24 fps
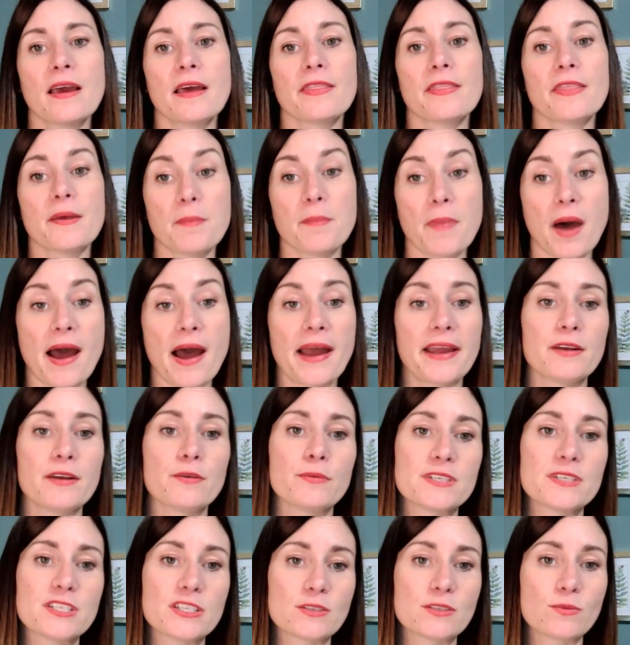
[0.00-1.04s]
the mind,
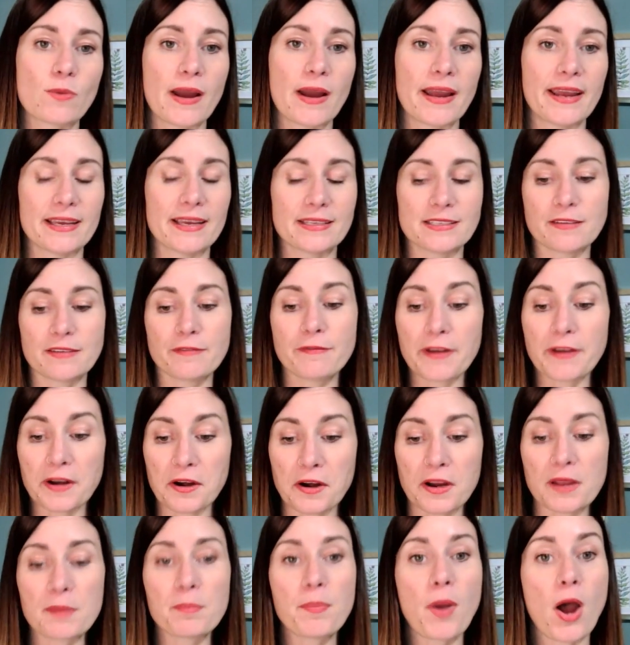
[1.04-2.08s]
which is why it's a
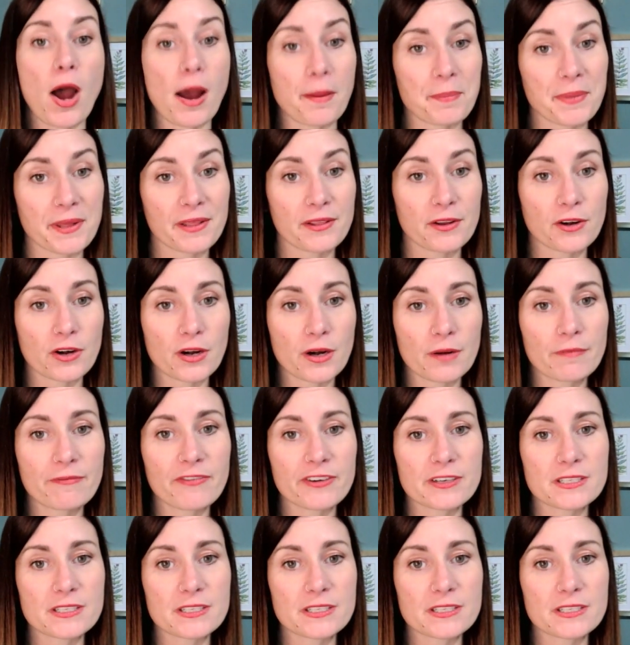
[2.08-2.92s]
very popular herb for